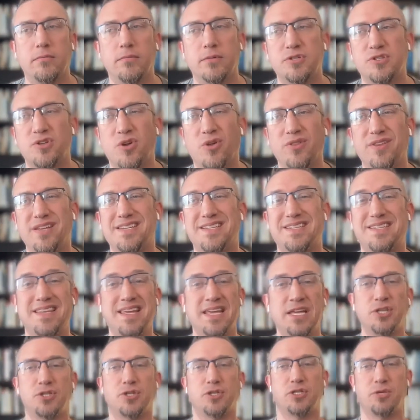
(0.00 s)
There's all these
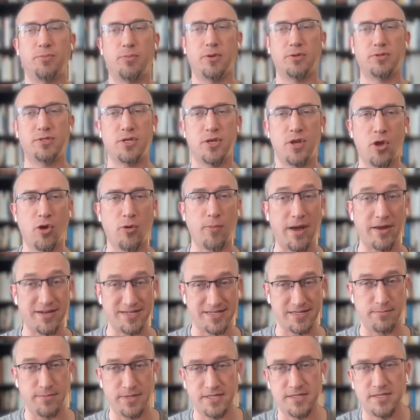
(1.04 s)
things you're supposed to know about
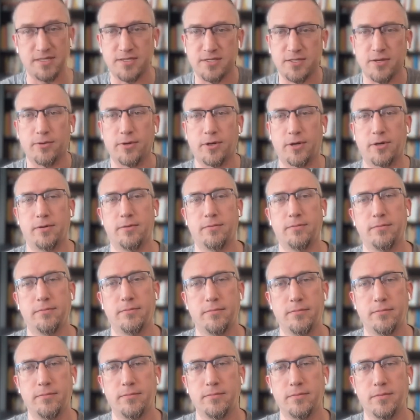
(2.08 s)
as a business owner,
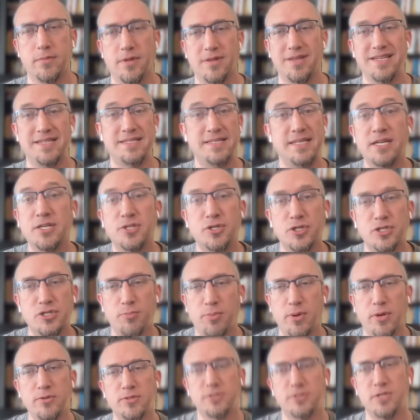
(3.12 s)
these things you're
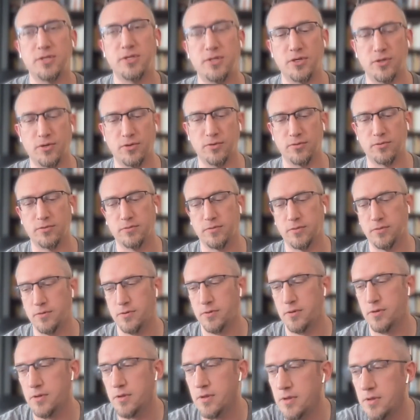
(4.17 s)
supposed to do
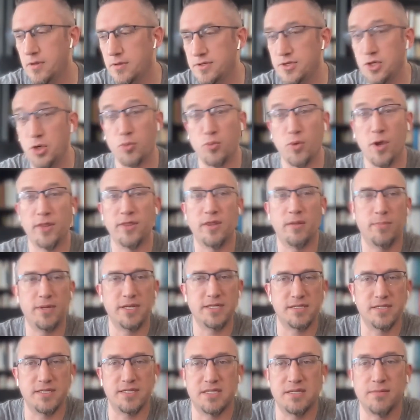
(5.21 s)
to run the
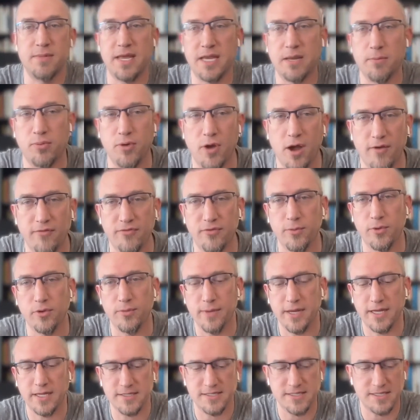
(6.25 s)
business, to make it profitable,
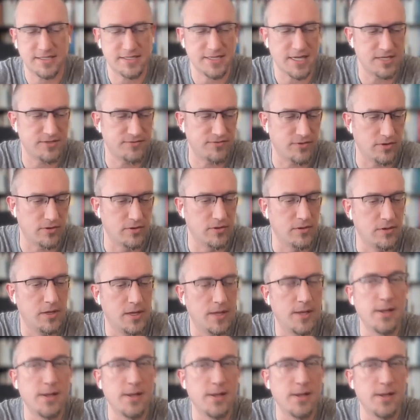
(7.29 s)
to make it successful.